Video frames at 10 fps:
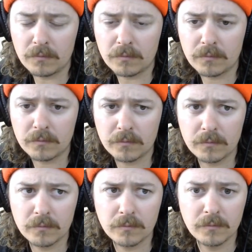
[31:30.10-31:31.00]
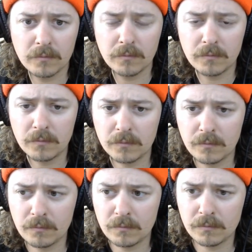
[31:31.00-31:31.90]

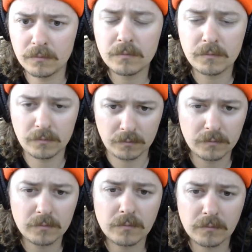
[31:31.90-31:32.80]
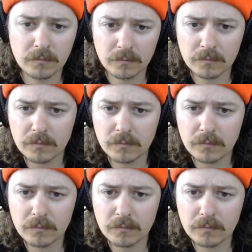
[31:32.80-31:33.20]
No words are spoken by the person on screen.